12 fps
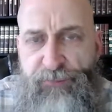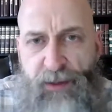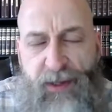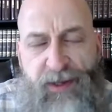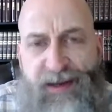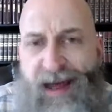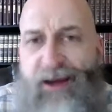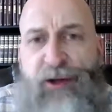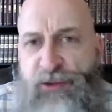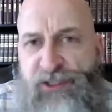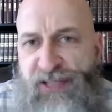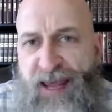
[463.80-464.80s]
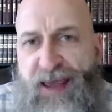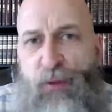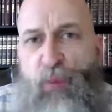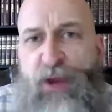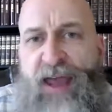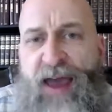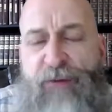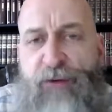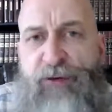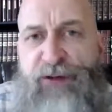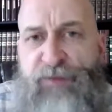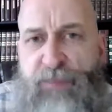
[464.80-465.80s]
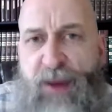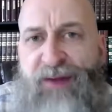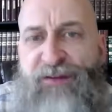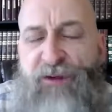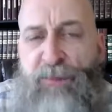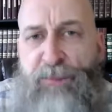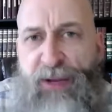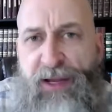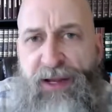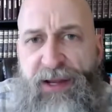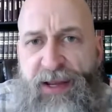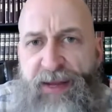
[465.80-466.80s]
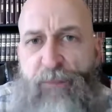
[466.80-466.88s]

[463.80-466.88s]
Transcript: Now, understand, we have a responsibility